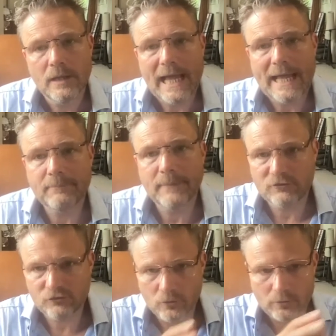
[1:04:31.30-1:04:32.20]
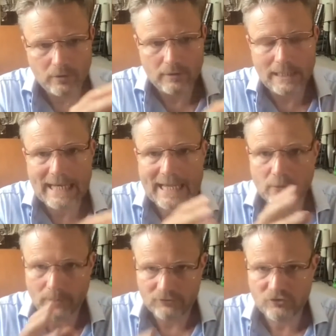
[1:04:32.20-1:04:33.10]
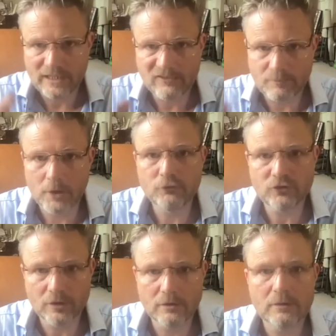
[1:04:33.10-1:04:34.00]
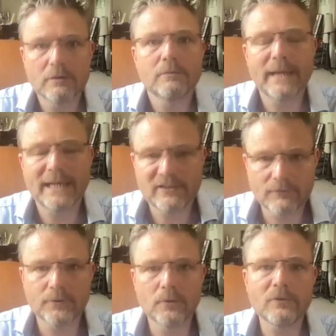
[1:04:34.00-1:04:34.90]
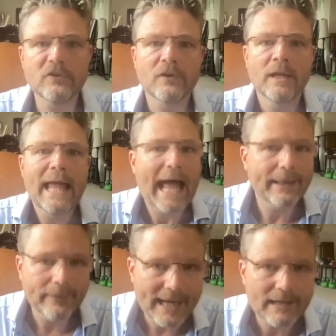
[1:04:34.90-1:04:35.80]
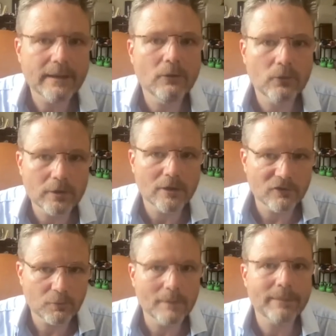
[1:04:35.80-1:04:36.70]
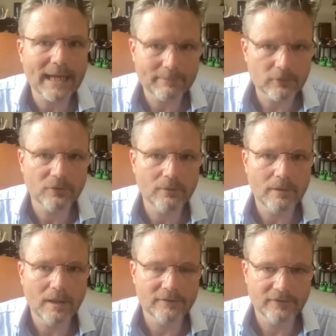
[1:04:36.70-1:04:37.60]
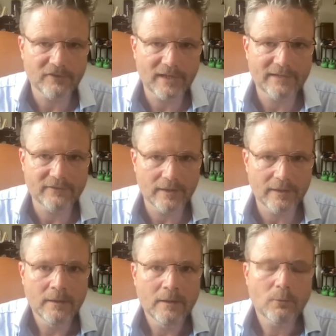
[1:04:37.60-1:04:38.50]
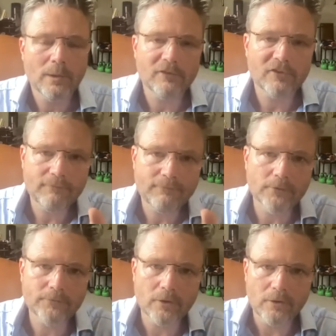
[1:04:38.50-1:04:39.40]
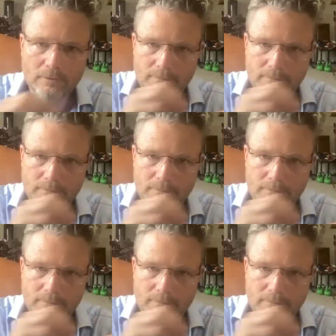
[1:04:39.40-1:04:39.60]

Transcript: and make sure that the language is motion metaphors and then the audience will be able to understand it whereas if you've got